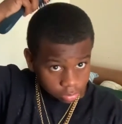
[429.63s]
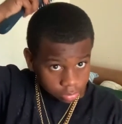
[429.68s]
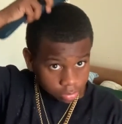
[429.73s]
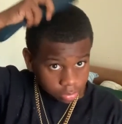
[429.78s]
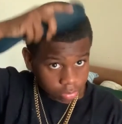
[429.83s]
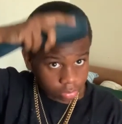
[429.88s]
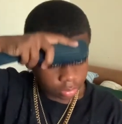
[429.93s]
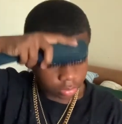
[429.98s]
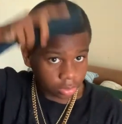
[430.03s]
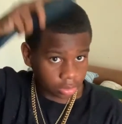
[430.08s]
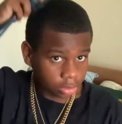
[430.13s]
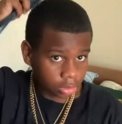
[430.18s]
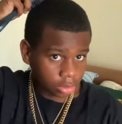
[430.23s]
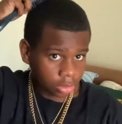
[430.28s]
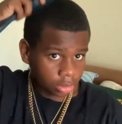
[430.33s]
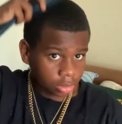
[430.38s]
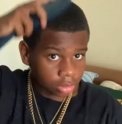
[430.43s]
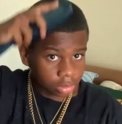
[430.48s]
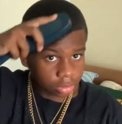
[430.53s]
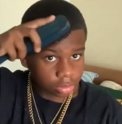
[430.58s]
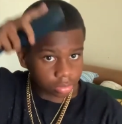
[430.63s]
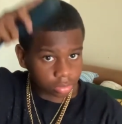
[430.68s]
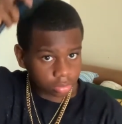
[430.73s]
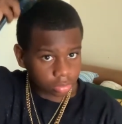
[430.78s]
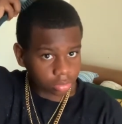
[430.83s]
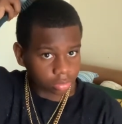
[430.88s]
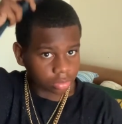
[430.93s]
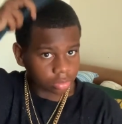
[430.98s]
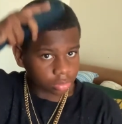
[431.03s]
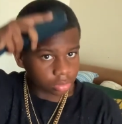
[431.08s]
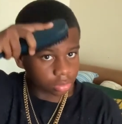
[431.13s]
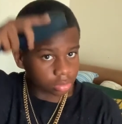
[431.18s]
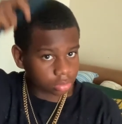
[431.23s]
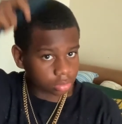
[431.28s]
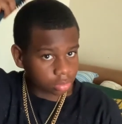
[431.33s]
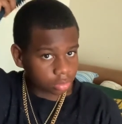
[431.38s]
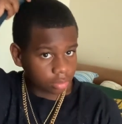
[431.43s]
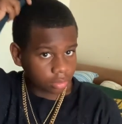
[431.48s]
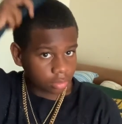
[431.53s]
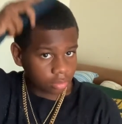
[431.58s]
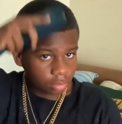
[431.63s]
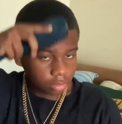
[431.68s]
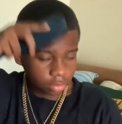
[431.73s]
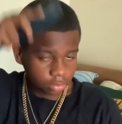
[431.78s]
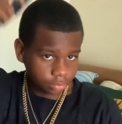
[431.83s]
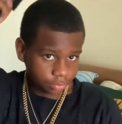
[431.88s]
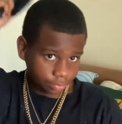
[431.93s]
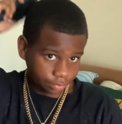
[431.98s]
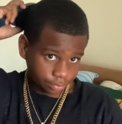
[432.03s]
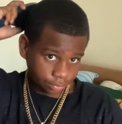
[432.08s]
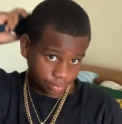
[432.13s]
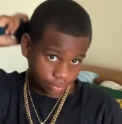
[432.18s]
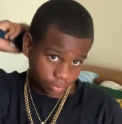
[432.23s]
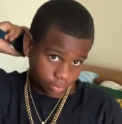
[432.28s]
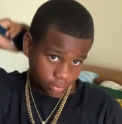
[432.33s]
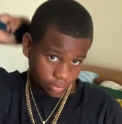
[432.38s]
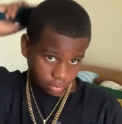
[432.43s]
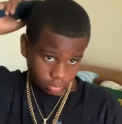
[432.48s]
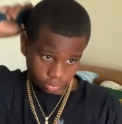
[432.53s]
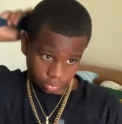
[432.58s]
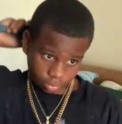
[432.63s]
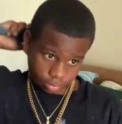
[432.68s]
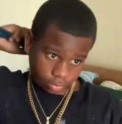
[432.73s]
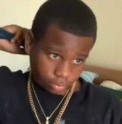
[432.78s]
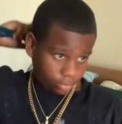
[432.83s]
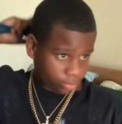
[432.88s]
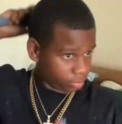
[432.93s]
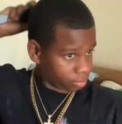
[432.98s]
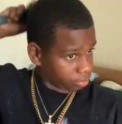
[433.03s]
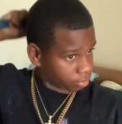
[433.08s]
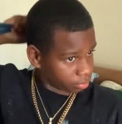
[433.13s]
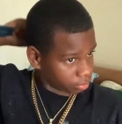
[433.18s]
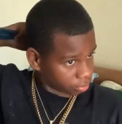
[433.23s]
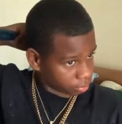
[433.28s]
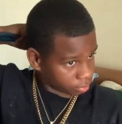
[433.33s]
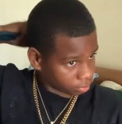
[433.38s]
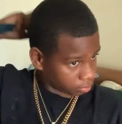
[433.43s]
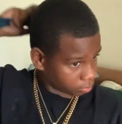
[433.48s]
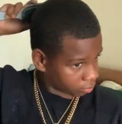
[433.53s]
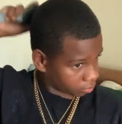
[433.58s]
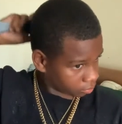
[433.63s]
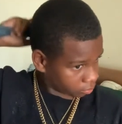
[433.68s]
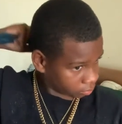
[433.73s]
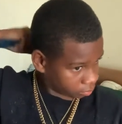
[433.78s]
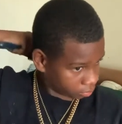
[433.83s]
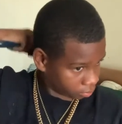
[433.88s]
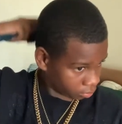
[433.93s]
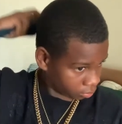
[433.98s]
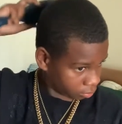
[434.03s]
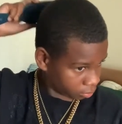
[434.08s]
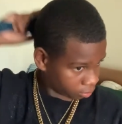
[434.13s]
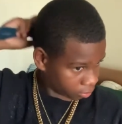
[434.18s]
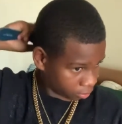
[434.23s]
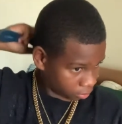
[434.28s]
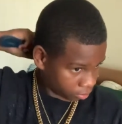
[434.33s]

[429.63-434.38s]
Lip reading: Nothing is said.